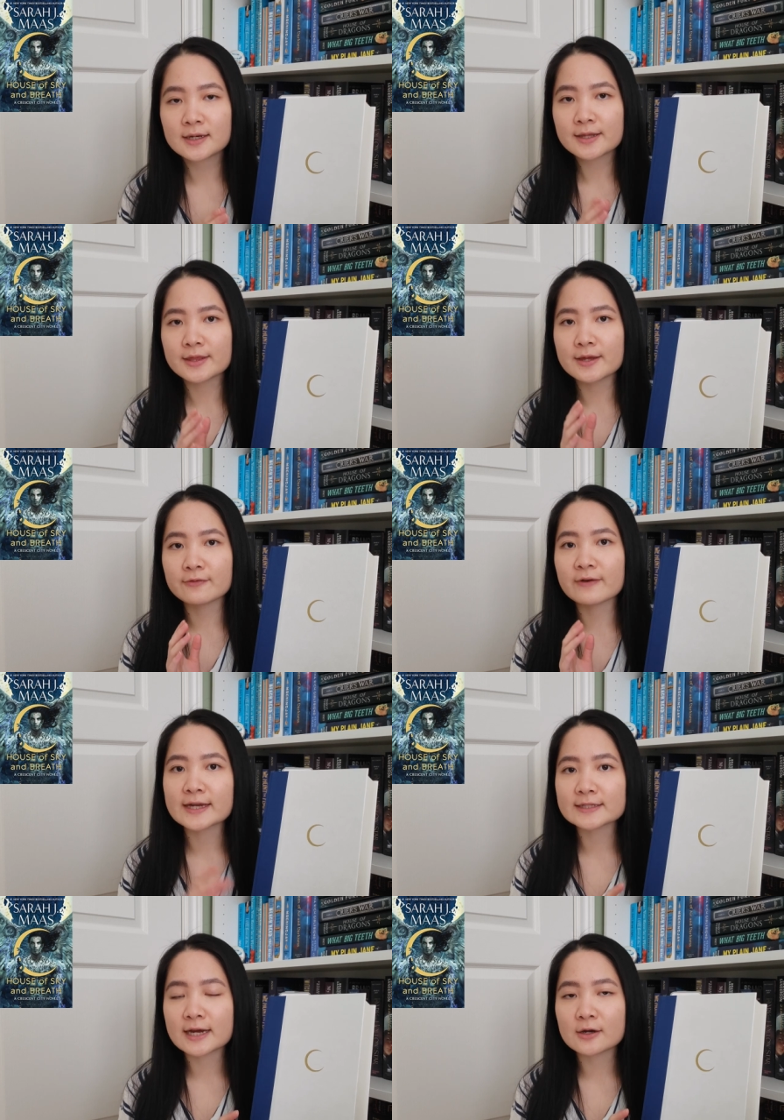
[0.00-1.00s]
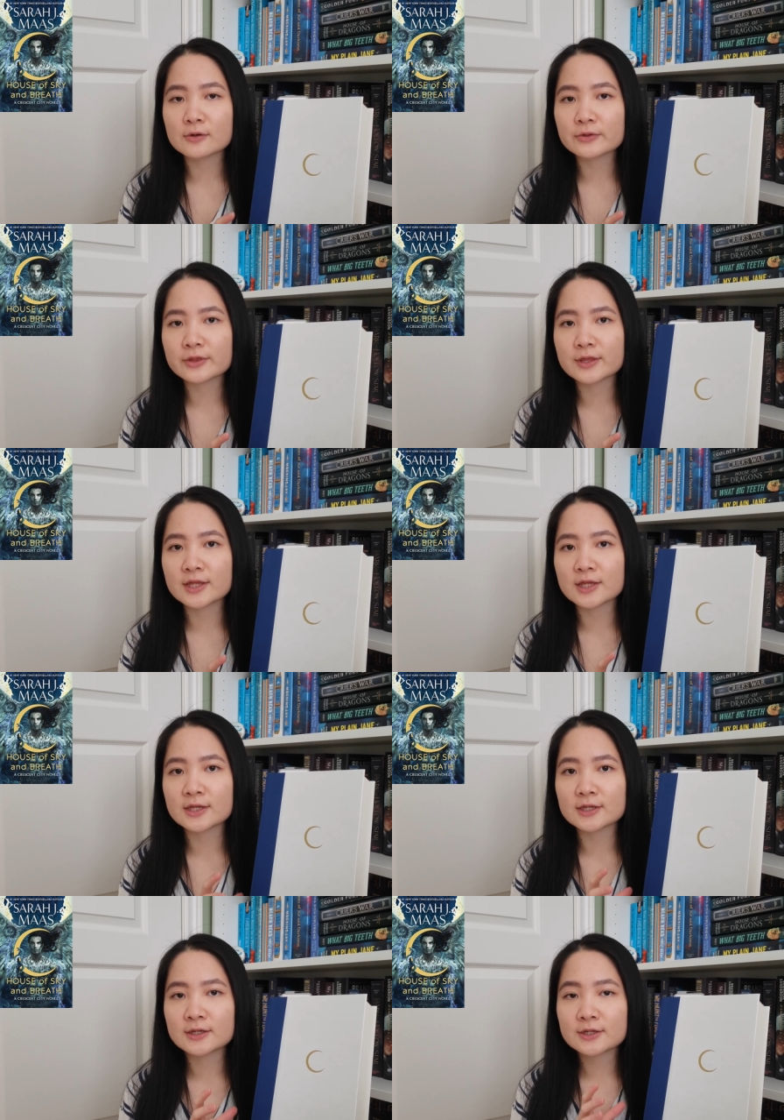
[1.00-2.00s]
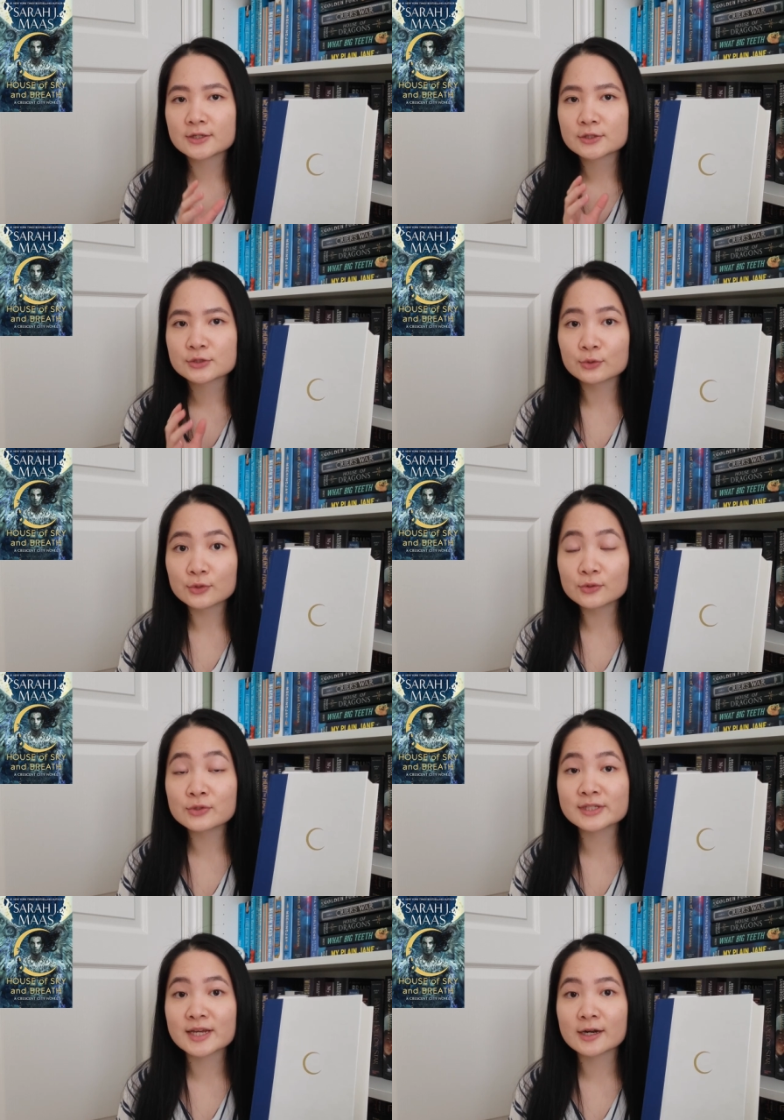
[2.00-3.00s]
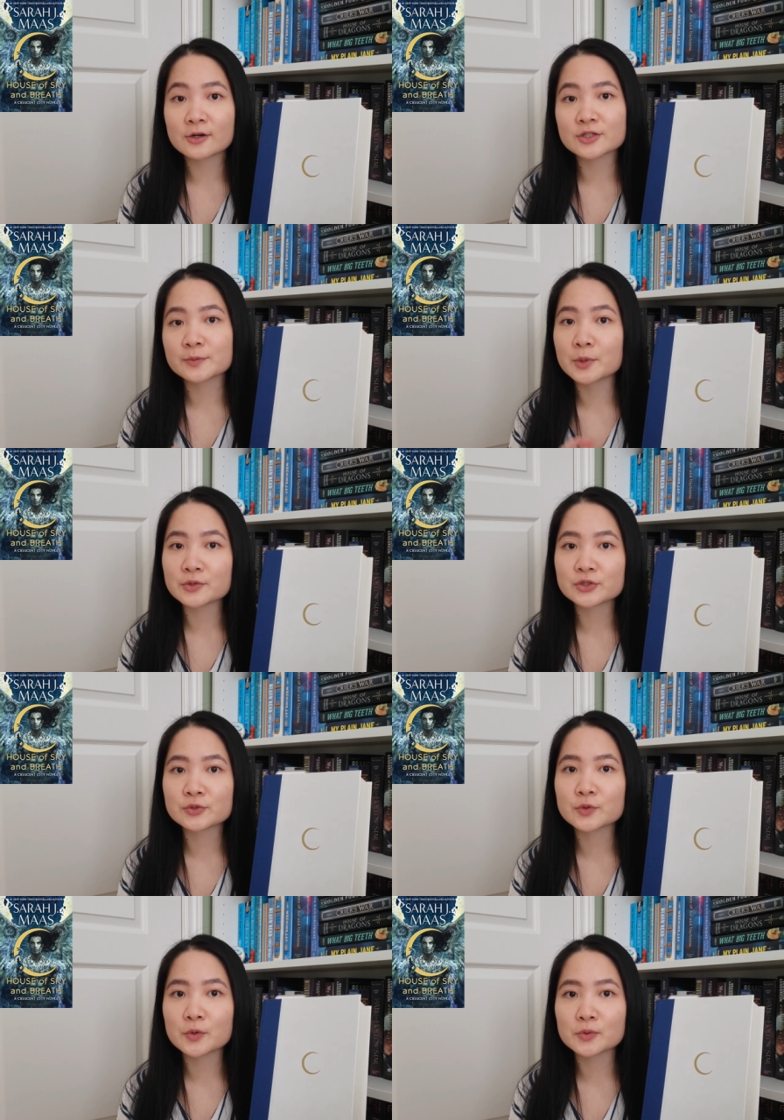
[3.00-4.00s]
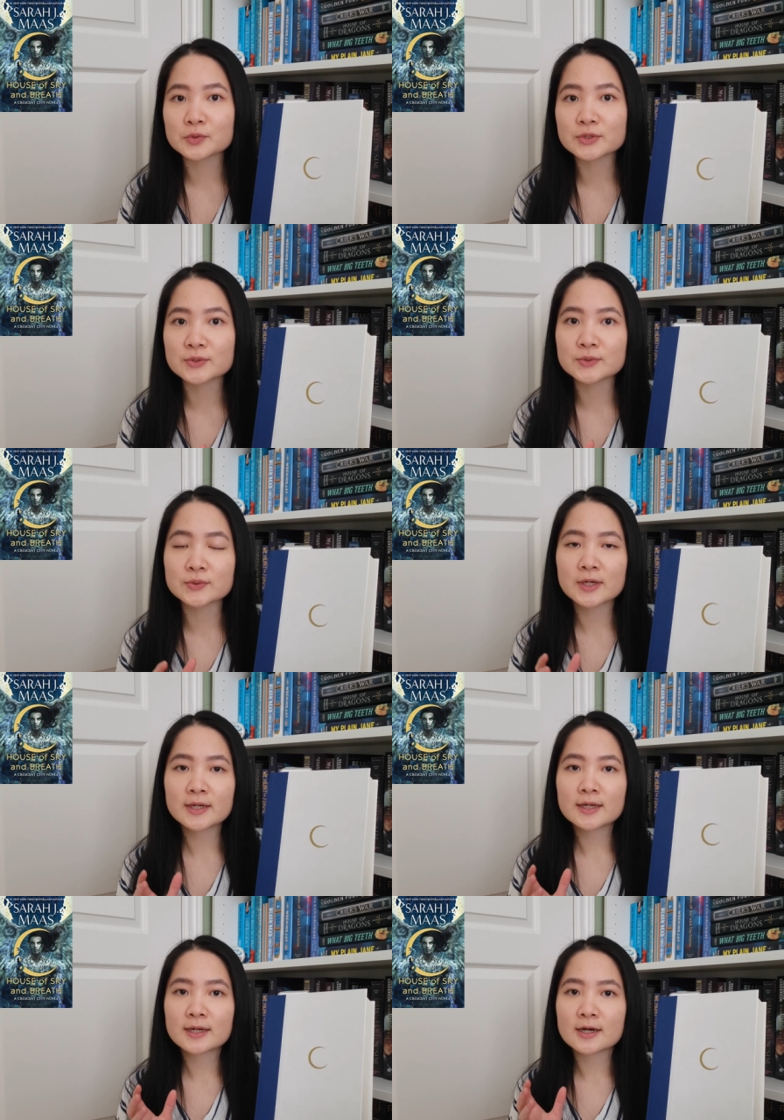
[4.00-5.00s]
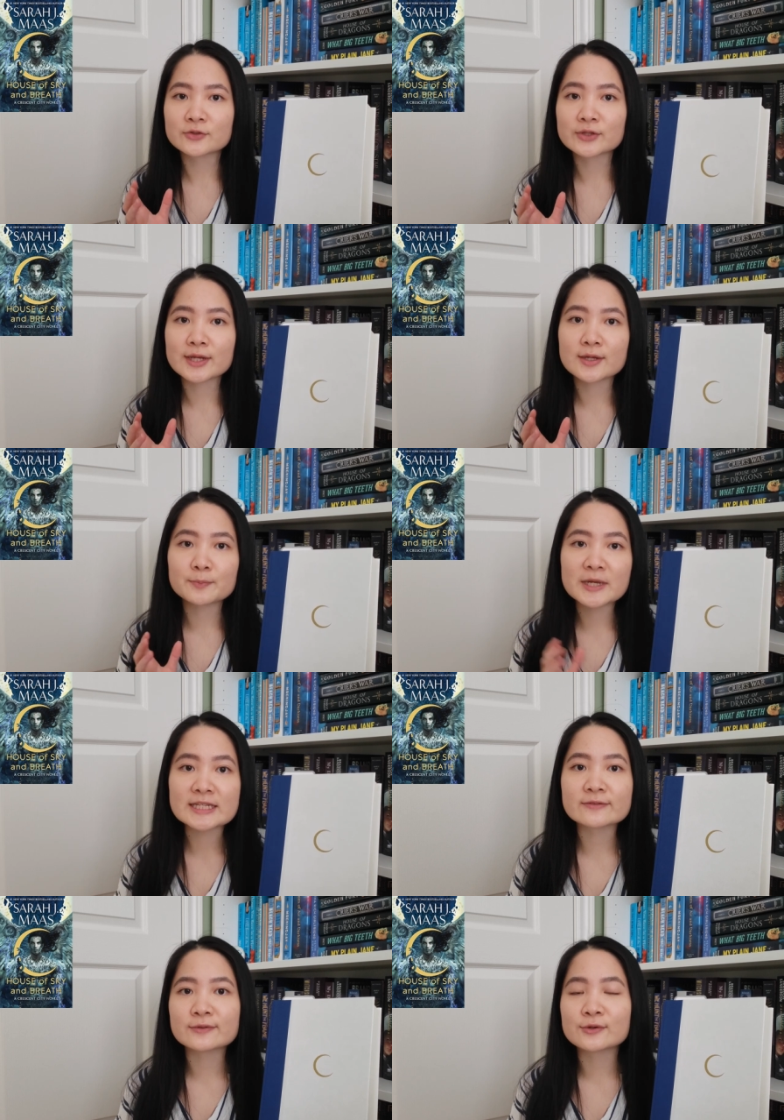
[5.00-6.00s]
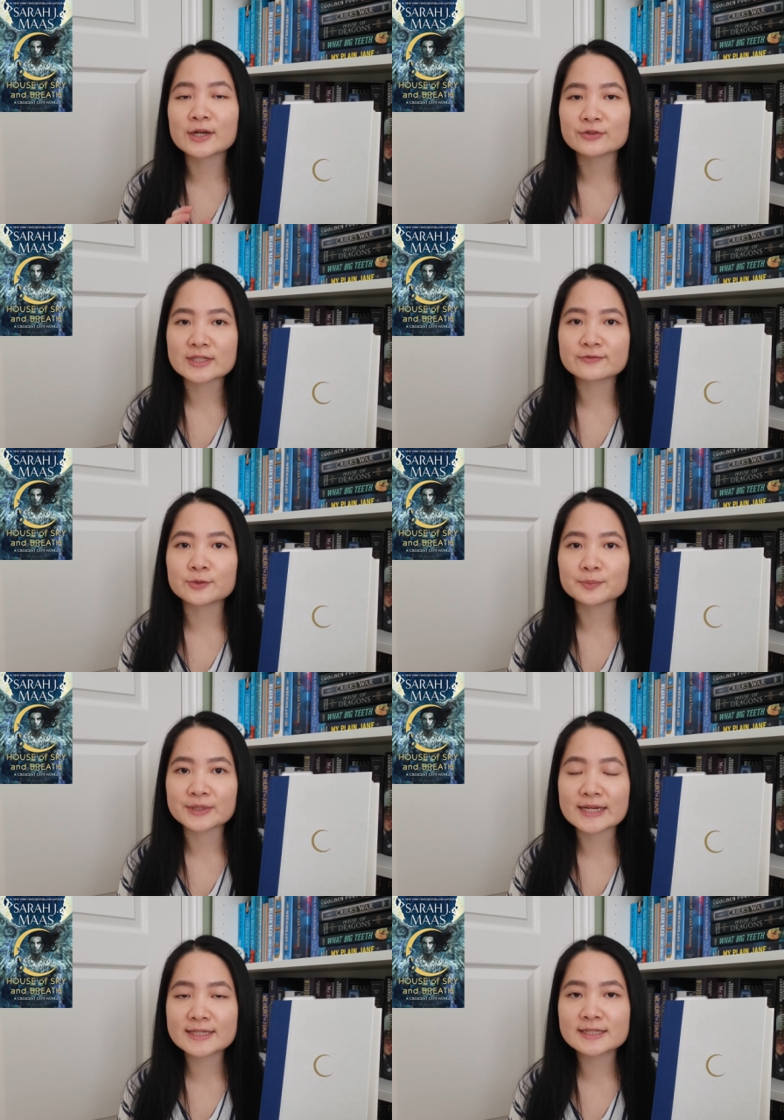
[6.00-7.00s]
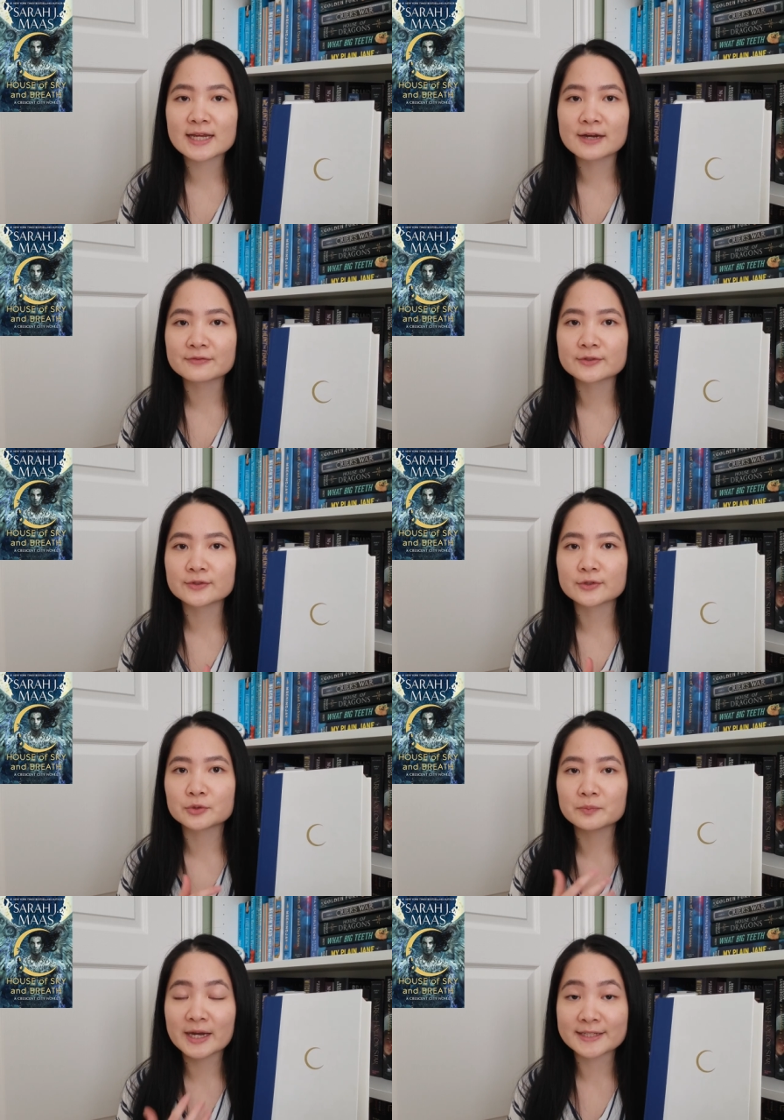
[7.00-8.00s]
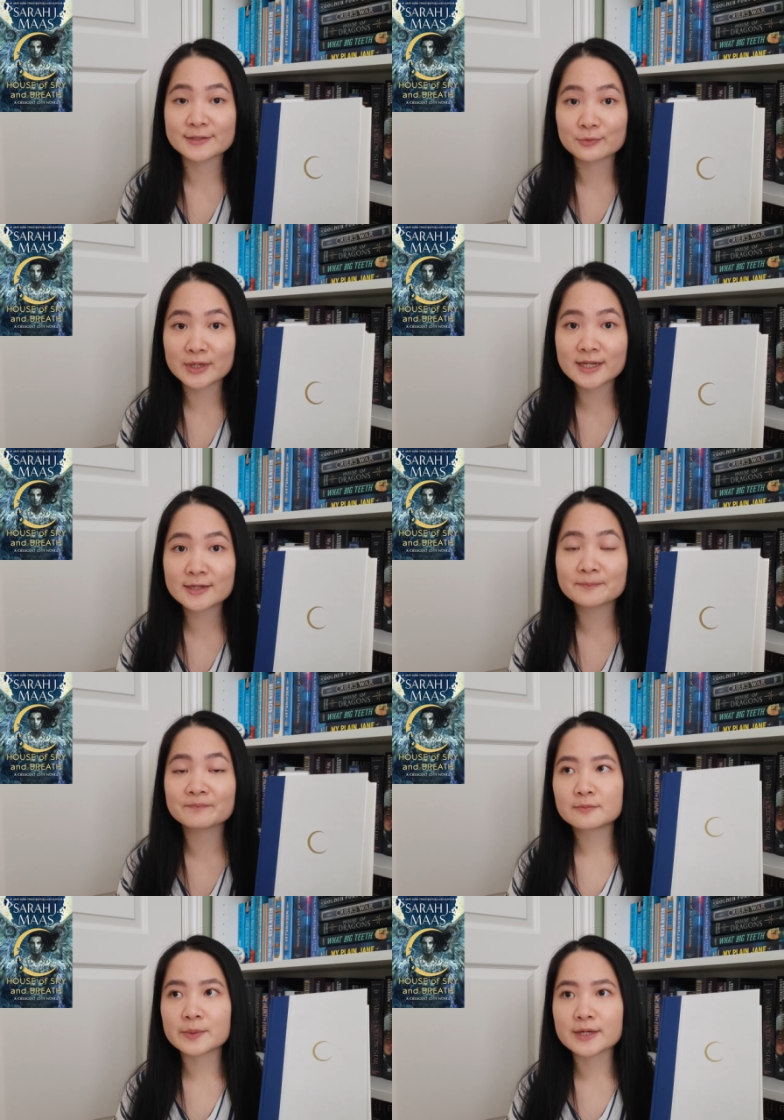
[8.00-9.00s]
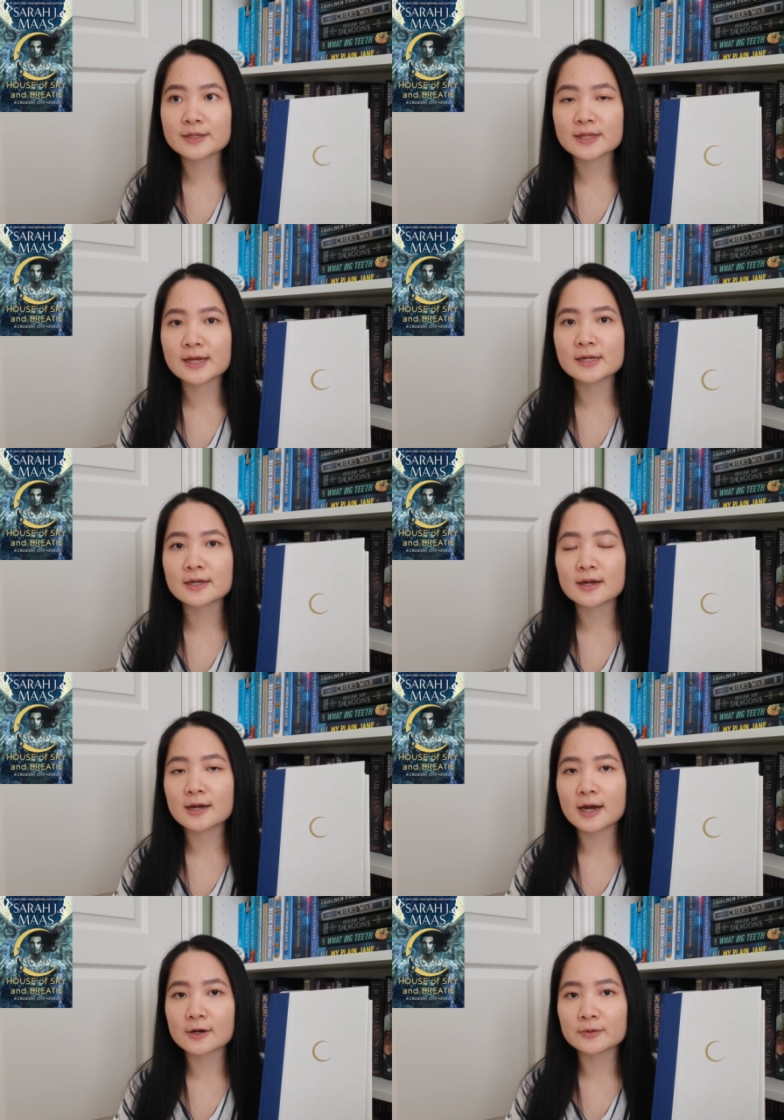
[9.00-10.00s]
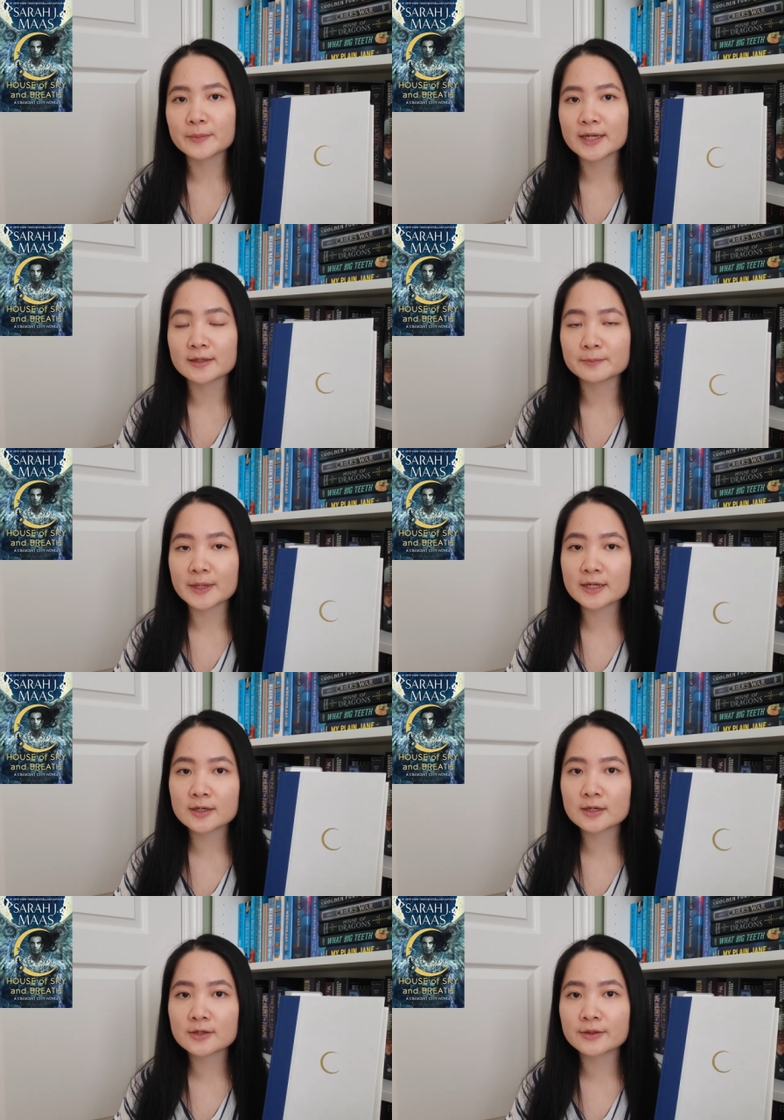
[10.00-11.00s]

they find out the souls that are supposed to go to a really peaceful and restful place after you pass away. But then our main pair,